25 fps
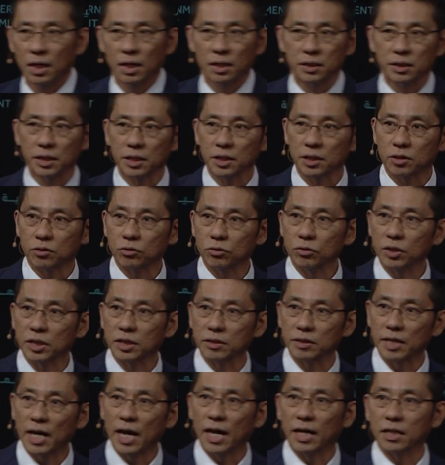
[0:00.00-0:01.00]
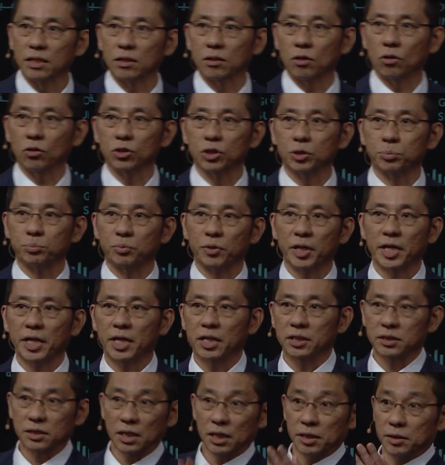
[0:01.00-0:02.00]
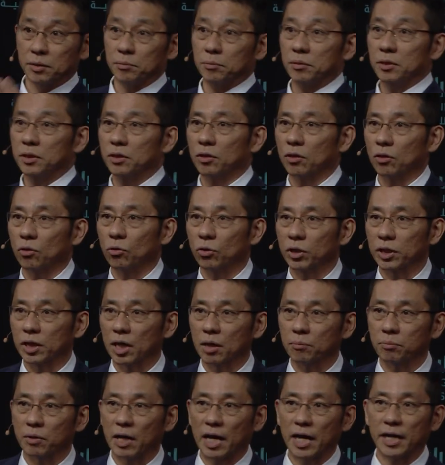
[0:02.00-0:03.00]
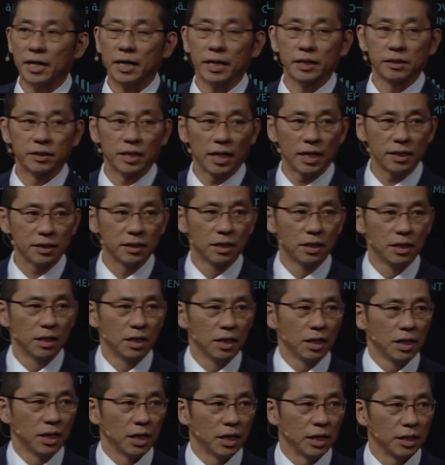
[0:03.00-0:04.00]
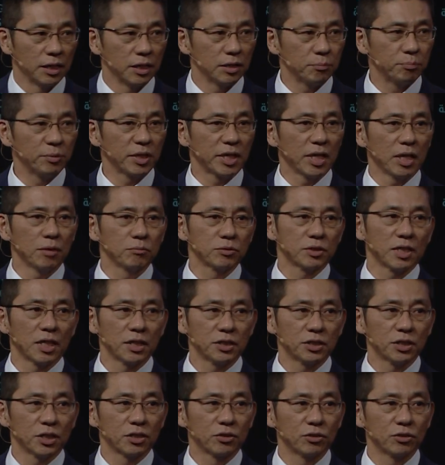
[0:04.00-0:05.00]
and including that, the cosplayers are going up high like that. And it became such a